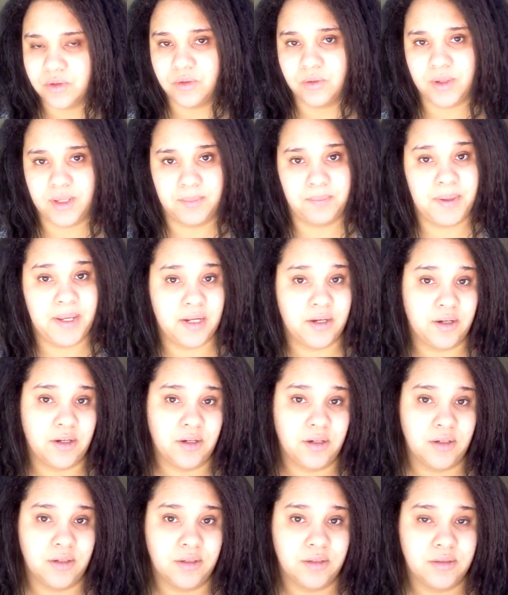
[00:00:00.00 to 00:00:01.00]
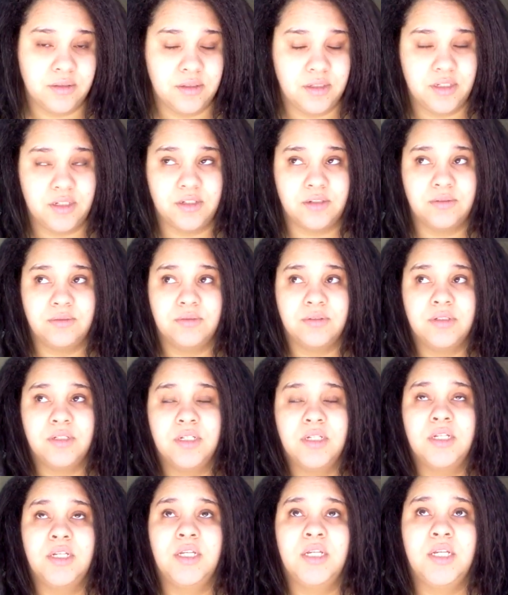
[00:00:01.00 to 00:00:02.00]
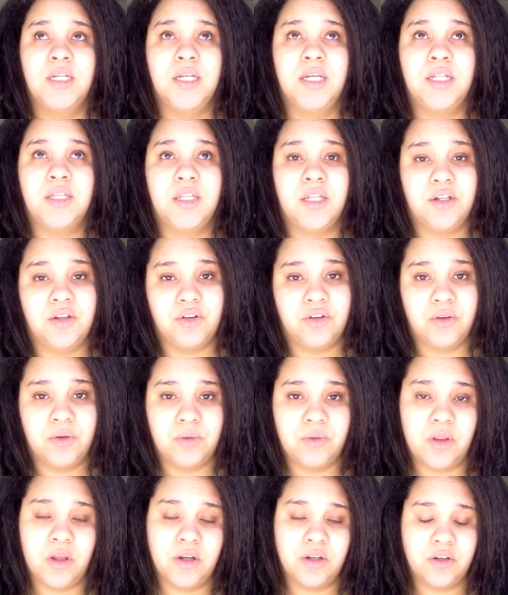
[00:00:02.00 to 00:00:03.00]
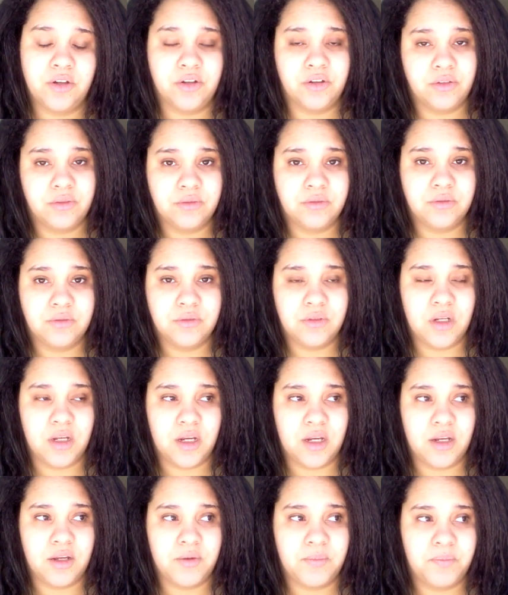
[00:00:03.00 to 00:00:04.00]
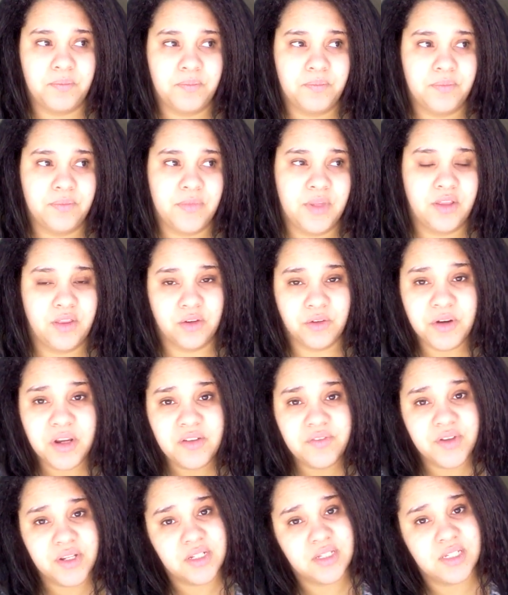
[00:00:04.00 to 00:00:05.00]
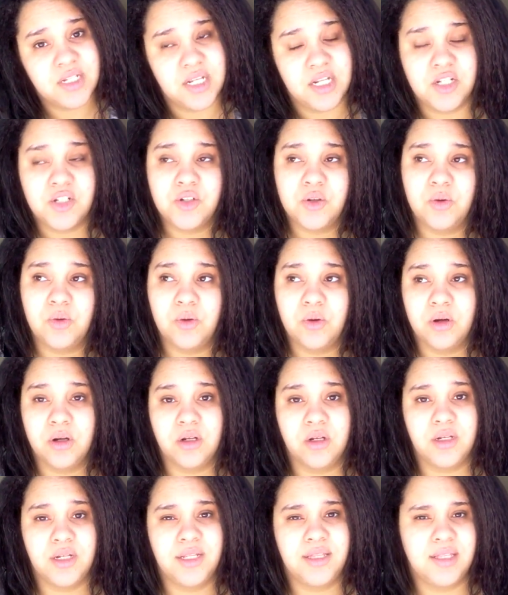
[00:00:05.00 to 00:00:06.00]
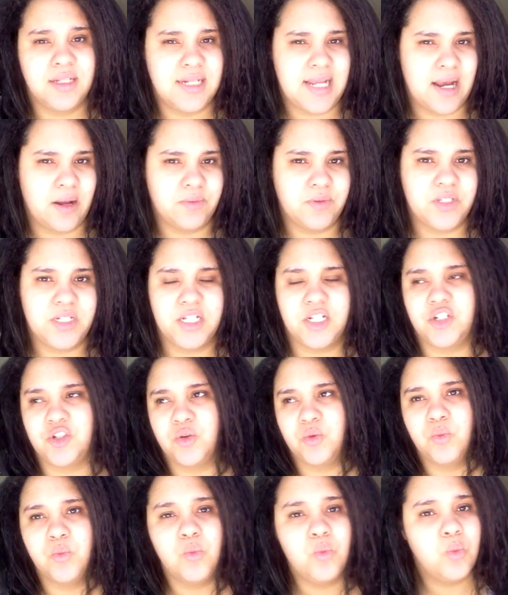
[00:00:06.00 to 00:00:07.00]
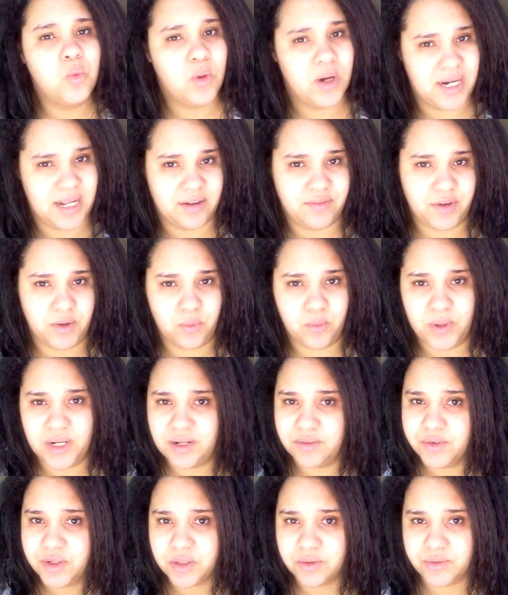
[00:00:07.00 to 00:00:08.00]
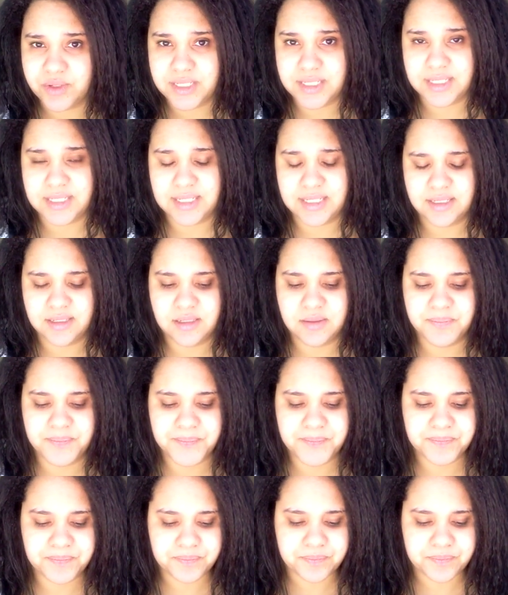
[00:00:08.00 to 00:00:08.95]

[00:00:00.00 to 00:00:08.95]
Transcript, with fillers: you get better, you know, and then you're no longer um, in the grieving stage or in the down stage or whatever, whatever the reason is.